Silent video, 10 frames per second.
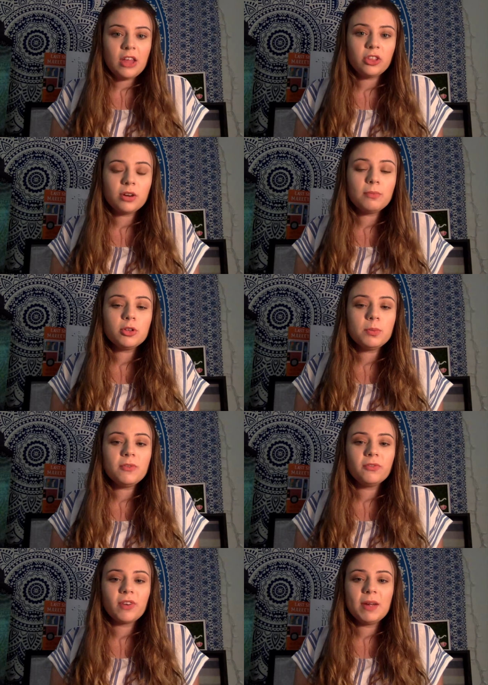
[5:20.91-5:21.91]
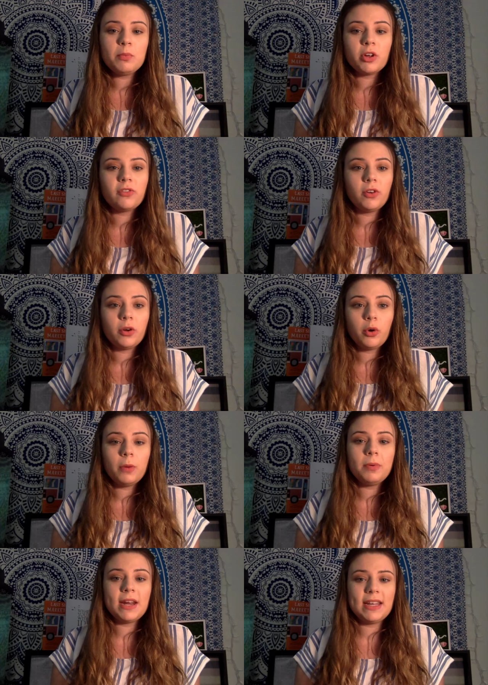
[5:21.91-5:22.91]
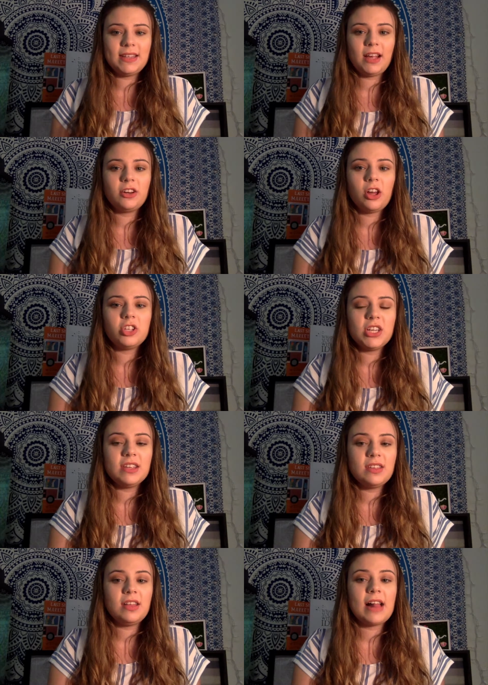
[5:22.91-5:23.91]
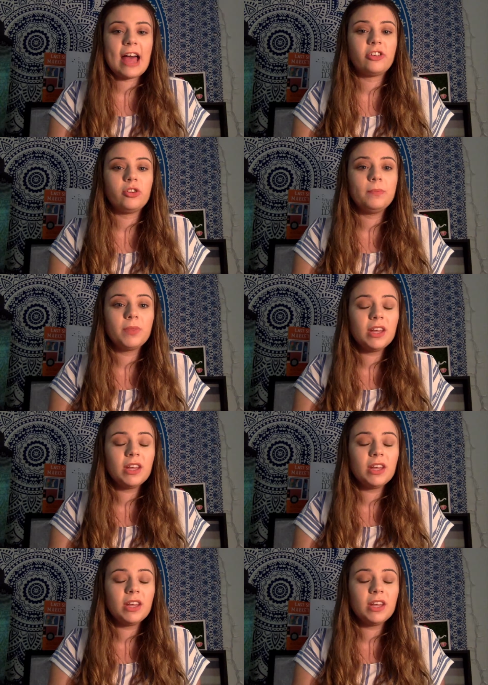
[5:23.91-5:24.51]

There are multiple frameworks for incorporating technology into the classroom,